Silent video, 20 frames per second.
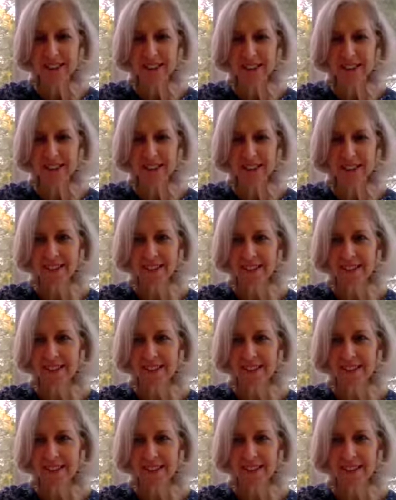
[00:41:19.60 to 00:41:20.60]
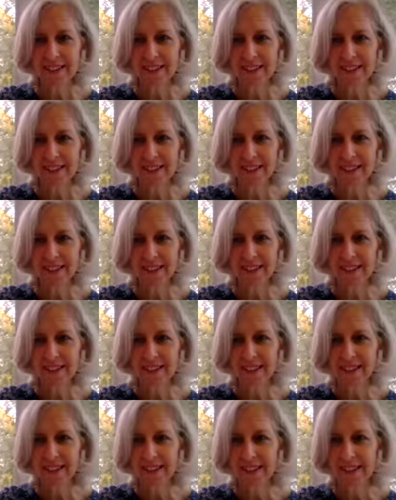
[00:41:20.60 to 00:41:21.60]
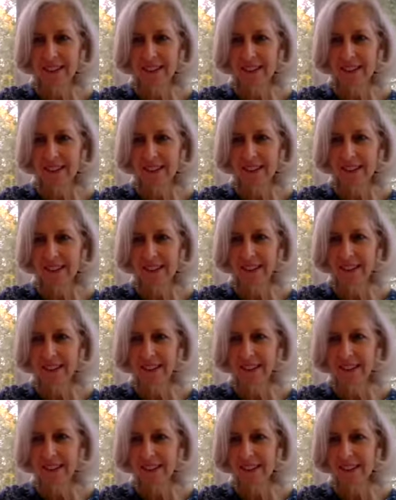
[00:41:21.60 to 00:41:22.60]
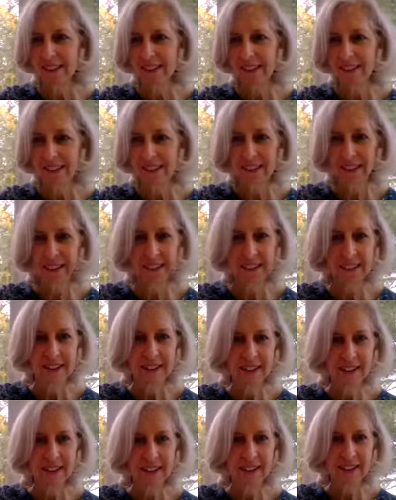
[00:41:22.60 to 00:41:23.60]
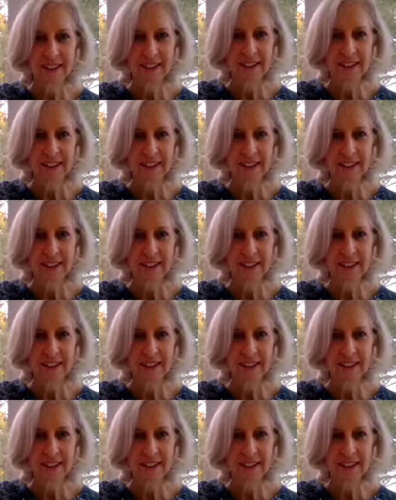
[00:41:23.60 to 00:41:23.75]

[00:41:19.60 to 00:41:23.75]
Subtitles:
(no one is talking)